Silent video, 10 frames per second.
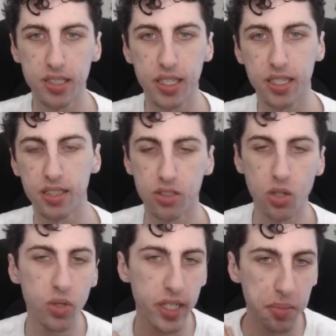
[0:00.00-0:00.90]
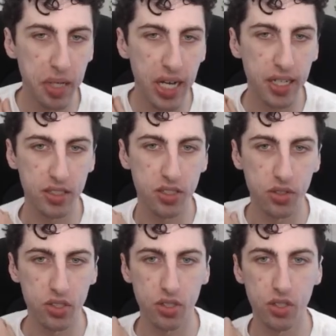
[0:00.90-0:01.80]
and they don't get it back until
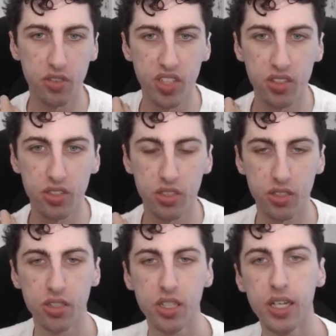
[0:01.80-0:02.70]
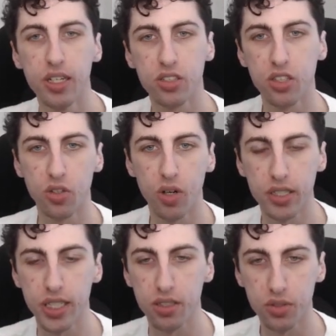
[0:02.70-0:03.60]
the start of their turn.
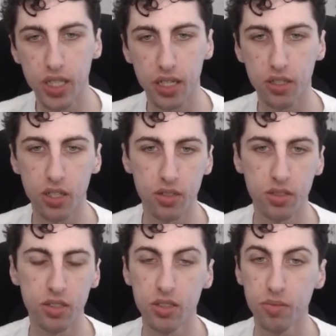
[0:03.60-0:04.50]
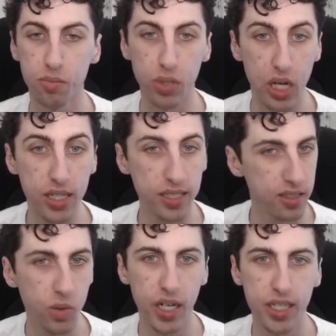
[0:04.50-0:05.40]
So they lose that card
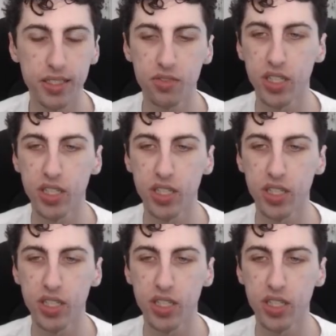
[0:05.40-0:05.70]
blocking-wise for